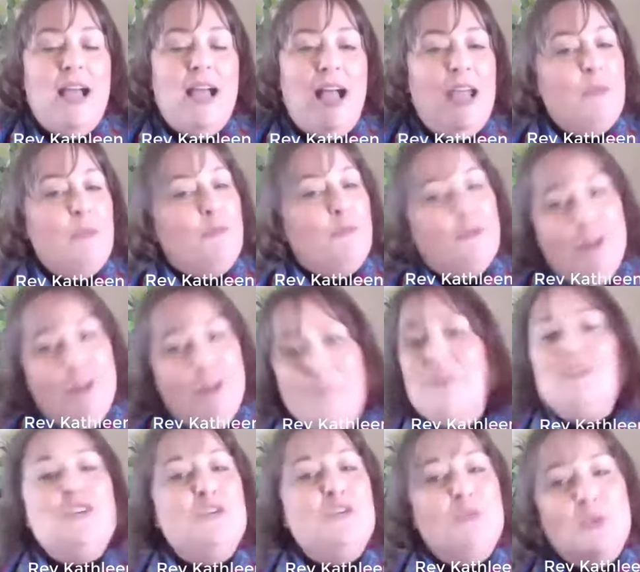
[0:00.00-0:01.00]
I
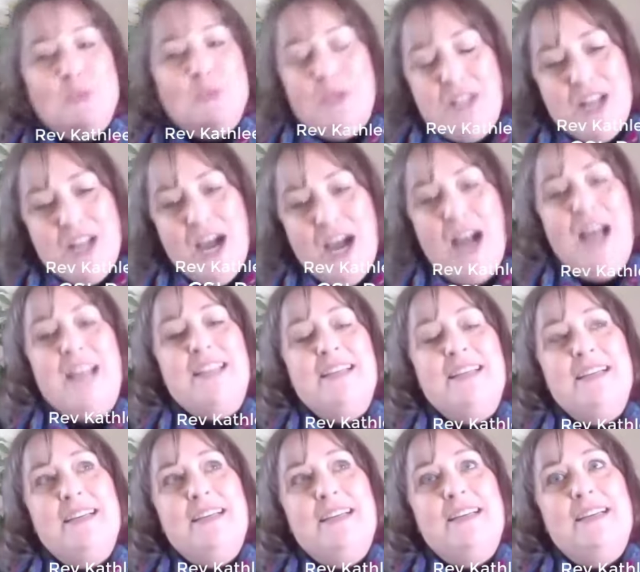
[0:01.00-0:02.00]
promise you, it will not
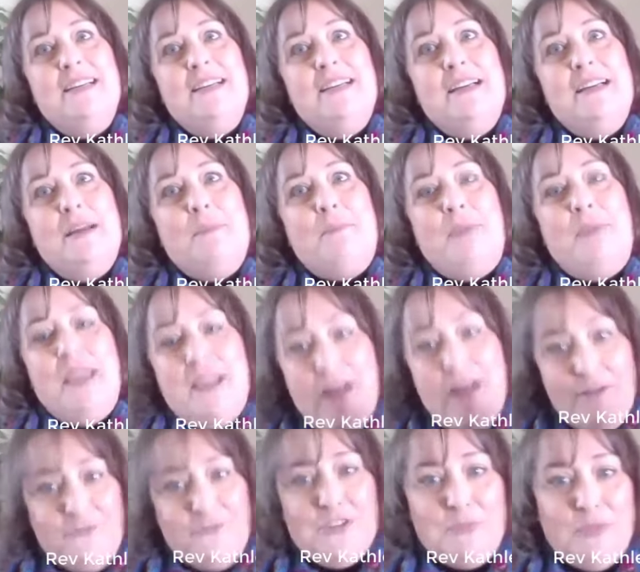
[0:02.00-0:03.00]
be
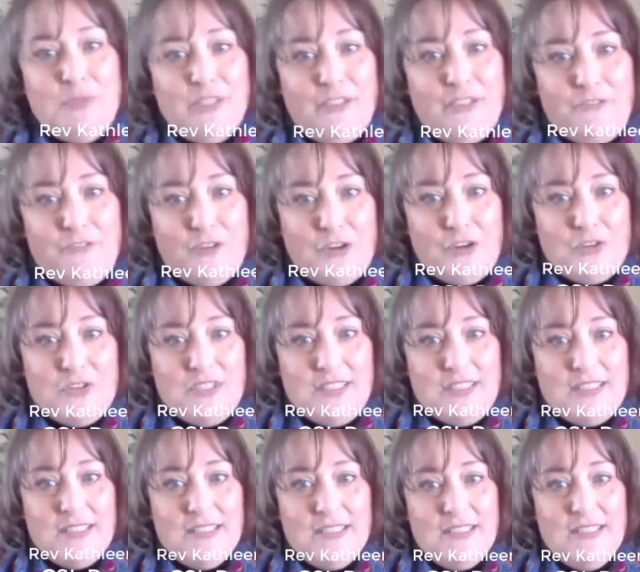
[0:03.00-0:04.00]
comfortable at first.